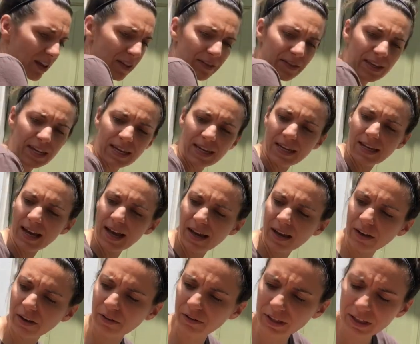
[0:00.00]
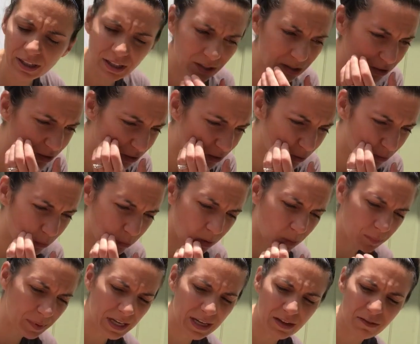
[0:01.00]
The Gorilla Glue will
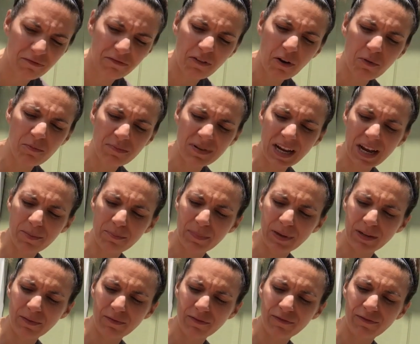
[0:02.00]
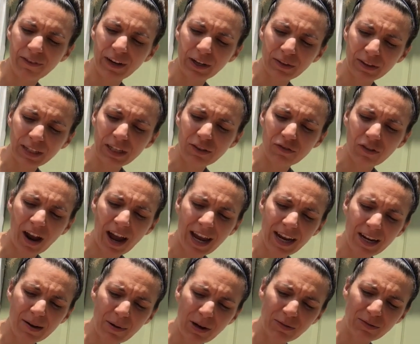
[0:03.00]
be foamed up and fairly dry
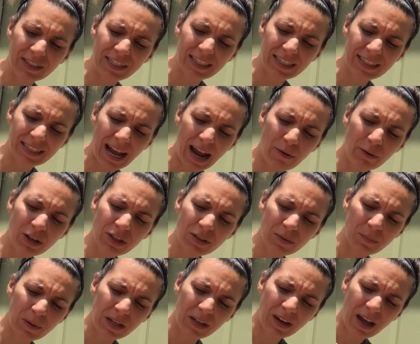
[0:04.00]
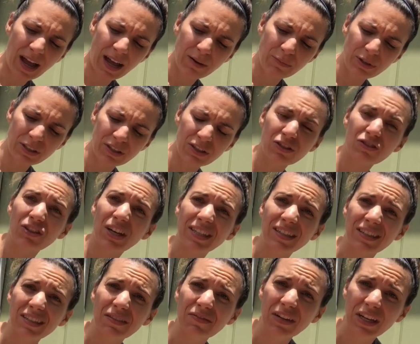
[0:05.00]
in about 6 hours, but I would
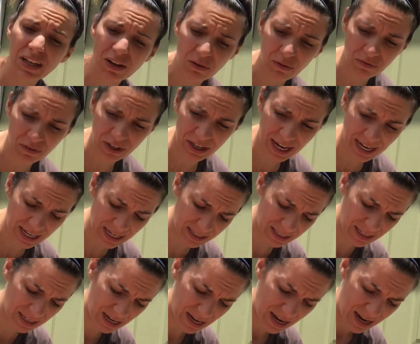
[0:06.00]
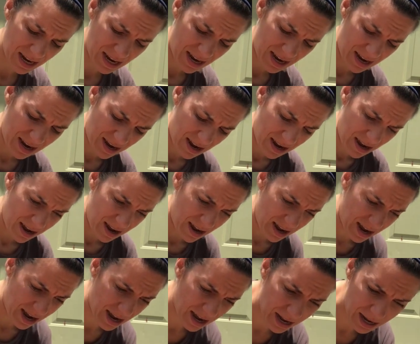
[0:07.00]
suggest leaving it overnight.
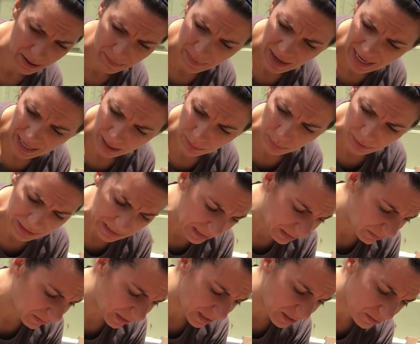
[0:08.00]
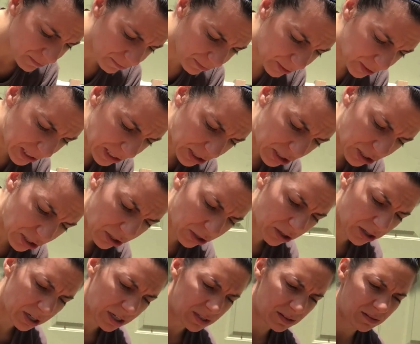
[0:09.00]
And I believe it's fully
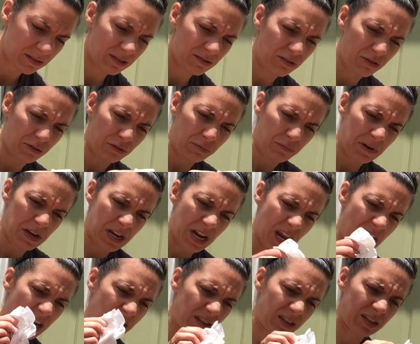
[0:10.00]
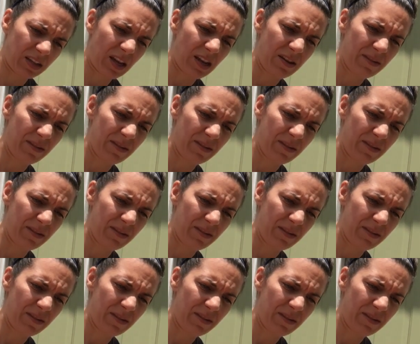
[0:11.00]
cured in 3 days.